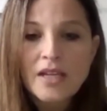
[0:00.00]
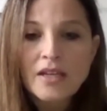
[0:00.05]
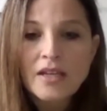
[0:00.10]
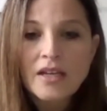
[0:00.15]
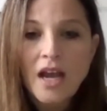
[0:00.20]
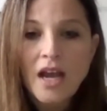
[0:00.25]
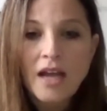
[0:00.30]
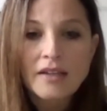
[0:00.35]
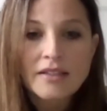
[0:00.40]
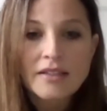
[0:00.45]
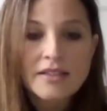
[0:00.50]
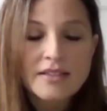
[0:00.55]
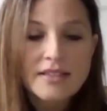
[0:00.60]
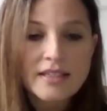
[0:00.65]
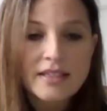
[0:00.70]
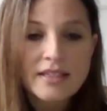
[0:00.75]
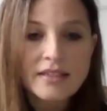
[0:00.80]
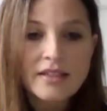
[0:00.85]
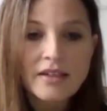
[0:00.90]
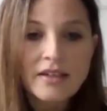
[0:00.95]

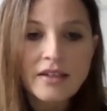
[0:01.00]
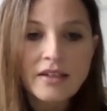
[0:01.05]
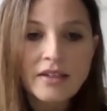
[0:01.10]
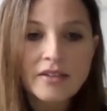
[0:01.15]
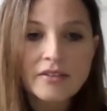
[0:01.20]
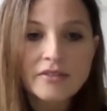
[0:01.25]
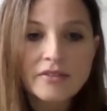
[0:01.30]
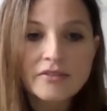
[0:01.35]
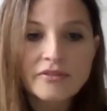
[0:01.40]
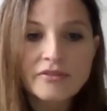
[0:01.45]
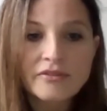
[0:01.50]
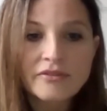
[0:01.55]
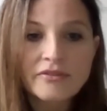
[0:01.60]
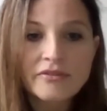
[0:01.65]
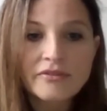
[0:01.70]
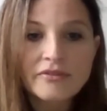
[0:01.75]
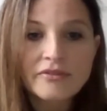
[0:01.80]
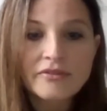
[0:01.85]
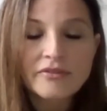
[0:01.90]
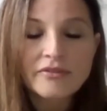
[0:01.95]
cognizant of,
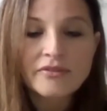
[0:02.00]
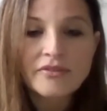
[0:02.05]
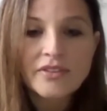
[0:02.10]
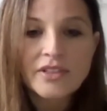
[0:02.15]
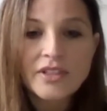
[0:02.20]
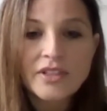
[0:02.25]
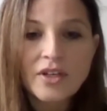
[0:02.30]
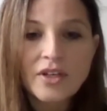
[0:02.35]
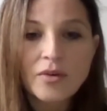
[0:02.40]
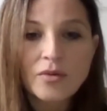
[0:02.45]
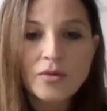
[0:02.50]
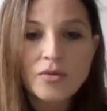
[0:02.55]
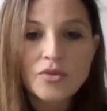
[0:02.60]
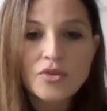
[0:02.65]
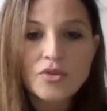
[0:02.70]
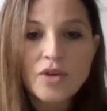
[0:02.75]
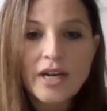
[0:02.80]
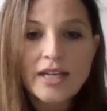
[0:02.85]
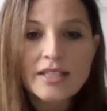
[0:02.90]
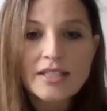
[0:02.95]
you know,
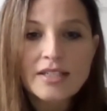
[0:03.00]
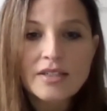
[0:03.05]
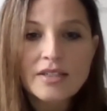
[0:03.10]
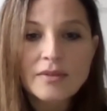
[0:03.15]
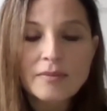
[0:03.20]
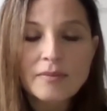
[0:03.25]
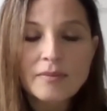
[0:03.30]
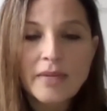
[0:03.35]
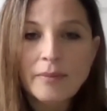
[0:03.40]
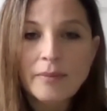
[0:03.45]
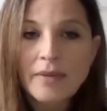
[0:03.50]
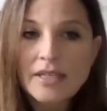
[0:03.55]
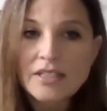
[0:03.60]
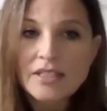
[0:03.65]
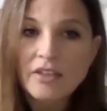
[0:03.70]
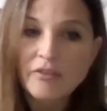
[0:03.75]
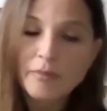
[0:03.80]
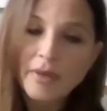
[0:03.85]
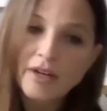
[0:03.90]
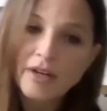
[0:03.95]
trying to make
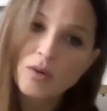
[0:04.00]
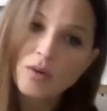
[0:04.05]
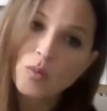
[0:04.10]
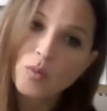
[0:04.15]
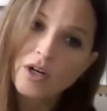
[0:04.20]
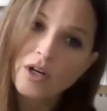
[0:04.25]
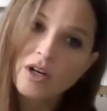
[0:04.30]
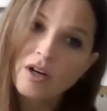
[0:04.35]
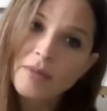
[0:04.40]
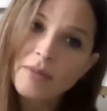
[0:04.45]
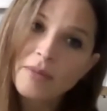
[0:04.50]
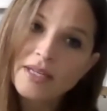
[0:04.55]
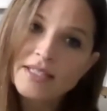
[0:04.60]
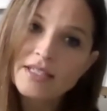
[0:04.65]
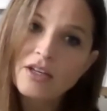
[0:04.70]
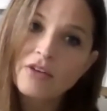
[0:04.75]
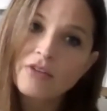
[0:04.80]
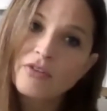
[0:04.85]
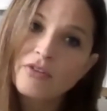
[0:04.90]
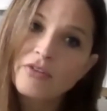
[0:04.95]
myself better and work on
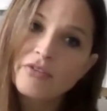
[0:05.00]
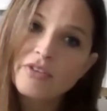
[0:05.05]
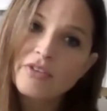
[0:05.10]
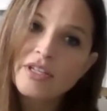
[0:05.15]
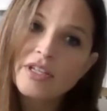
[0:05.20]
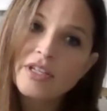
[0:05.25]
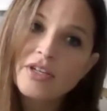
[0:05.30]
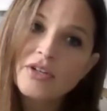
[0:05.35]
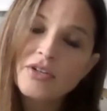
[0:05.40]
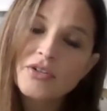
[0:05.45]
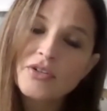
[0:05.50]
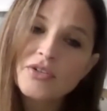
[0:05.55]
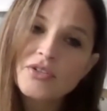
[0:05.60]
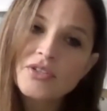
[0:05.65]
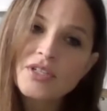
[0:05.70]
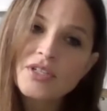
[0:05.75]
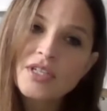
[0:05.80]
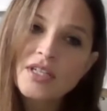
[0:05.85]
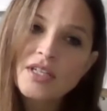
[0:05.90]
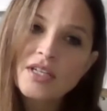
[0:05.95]
myself over the
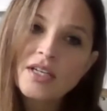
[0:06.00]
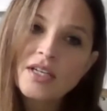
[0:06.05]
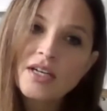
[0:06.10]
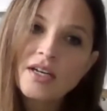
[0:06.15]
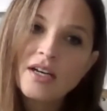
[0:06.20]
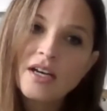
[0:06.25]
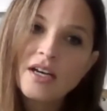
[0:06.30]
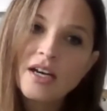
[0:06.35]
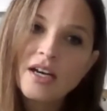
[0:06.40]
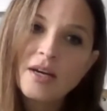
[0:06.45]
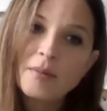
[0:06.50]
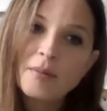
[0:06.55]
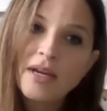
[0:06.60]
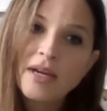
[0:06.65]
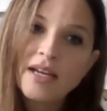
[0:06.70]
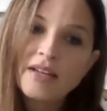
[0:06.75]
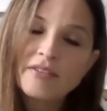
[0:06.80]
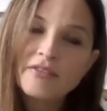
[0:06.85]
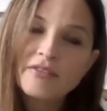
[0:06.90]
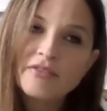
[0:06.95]
years. Um,
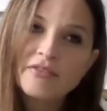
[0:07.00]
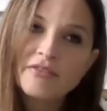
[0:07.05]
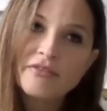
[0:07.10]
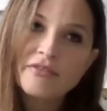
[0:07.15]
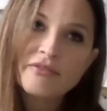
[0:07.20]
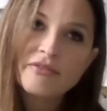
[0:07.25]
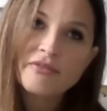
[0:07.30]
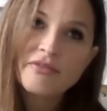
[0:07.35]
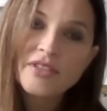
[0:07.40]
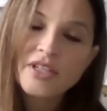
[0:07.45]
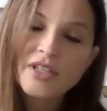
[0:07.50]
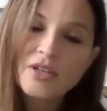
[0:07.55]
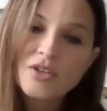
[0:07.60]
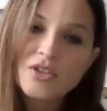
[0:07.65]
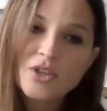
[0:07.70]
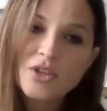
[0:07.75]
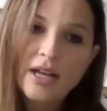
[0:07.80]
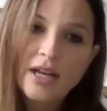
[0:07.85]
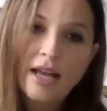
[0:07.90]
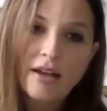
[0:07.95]
I've, you know,
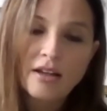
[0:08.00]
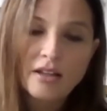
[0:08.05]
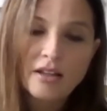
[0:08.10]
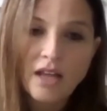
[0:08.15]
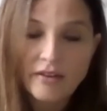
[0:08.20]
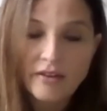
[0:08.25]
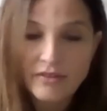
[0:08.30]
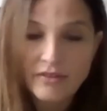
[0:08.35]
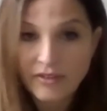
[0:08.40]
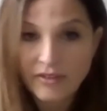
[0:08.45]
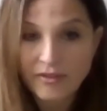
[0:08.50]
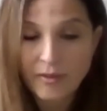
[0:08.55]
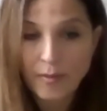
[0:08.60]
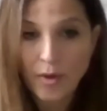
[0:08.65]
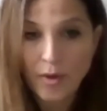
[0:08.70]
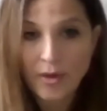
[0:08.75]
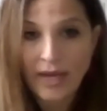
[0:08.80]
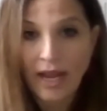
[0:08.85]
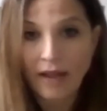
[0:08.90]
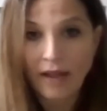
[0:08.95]
sought out a lot of different
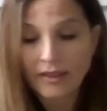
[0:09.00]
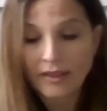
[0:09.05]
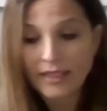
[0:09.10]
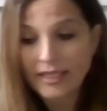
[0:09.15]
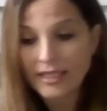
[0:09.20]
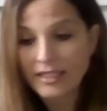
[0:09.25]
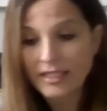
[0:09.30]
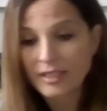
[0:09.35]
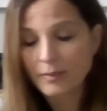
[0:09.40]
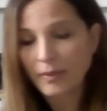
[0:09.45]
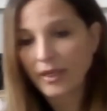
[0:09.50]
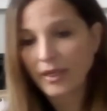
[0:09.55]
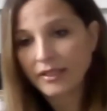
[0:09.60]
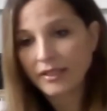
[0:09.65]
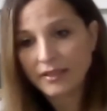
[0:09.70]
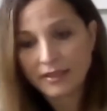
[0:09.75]
modalities, but